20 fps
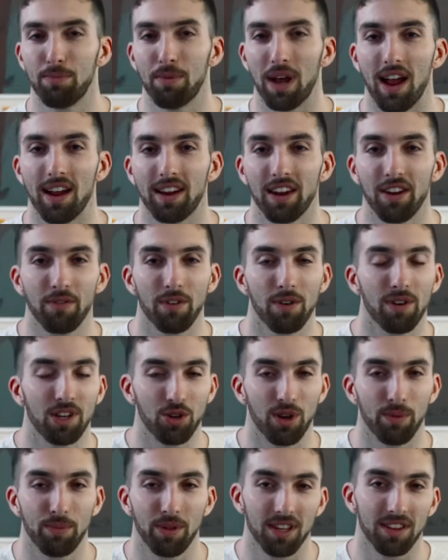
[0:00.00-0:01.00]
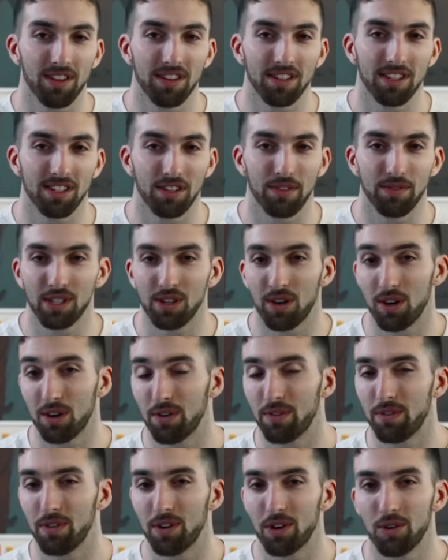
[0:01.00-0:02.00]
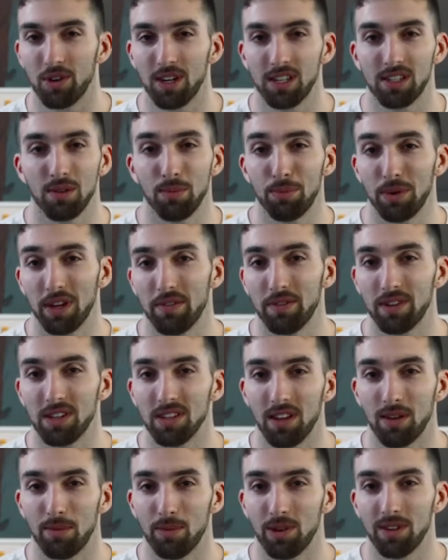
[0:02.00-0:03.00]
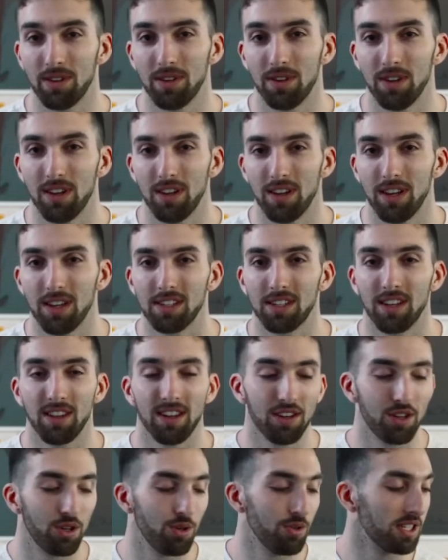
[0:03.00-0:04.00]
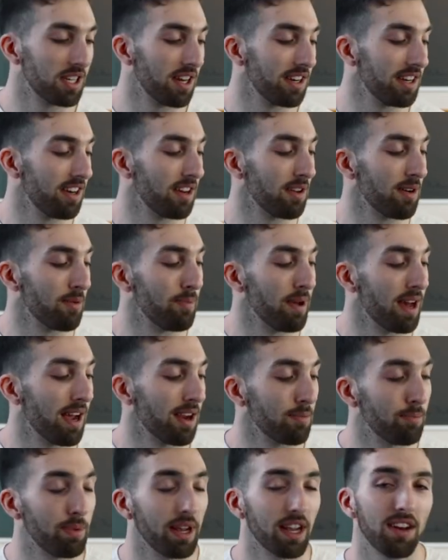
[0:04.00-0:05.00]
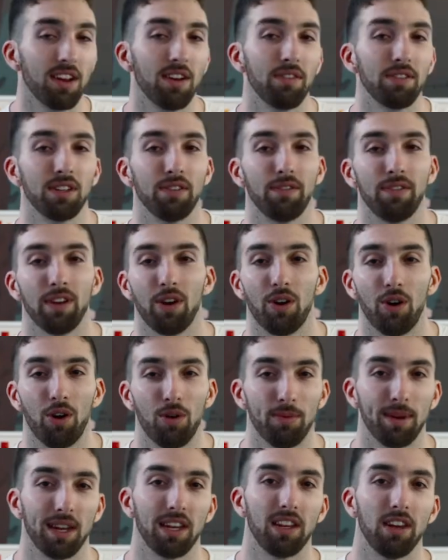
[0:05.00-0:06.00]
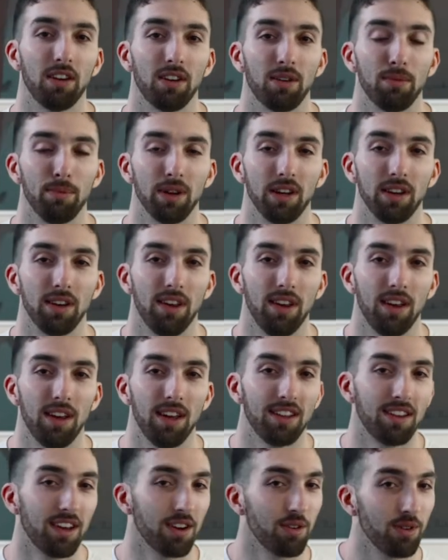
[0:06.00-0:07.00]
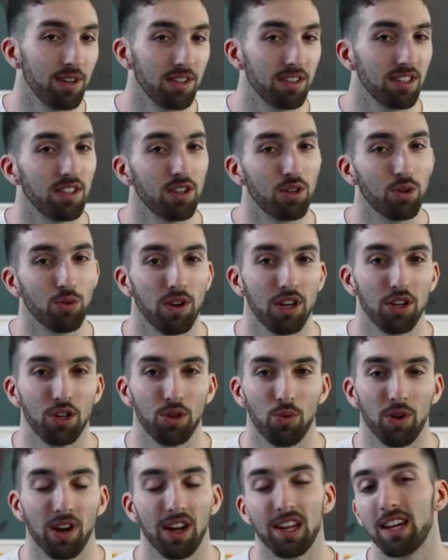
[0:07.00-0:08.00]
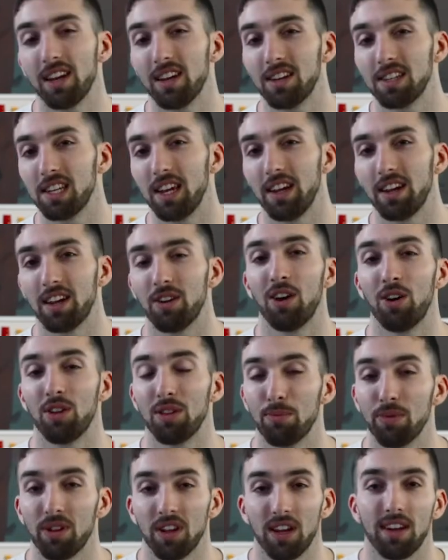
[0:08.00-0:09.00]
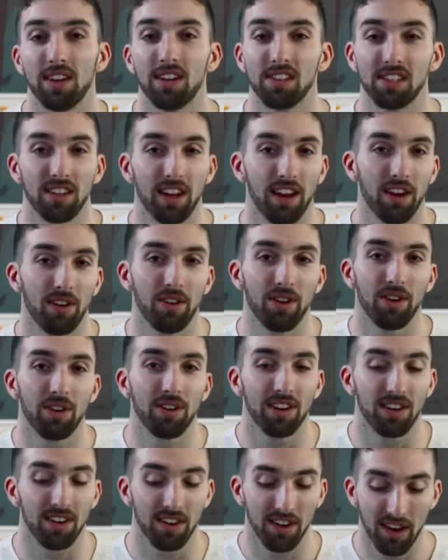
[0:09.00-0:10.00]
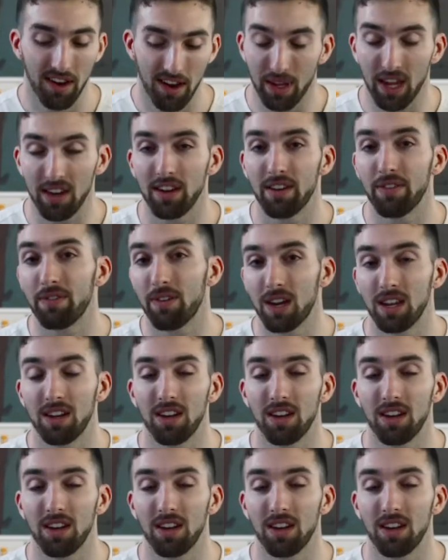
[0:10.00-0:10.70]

packing for a trip like this as a photographer creates a bit of a dilemma. See, the issue is I needed a bag big enough to fit all my gear, but that creates a situation where I can't take it on the plane as a carry-on, and I need to find